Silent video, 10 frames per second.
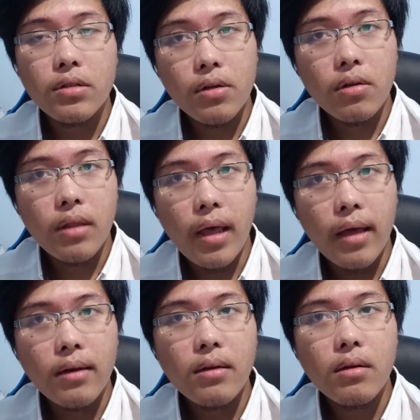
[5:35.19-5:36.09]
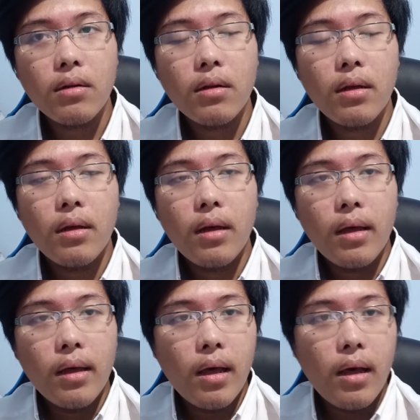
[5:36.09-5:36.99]
Scotland.
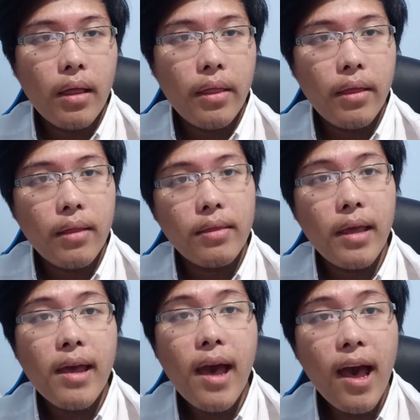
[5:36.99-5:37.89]
They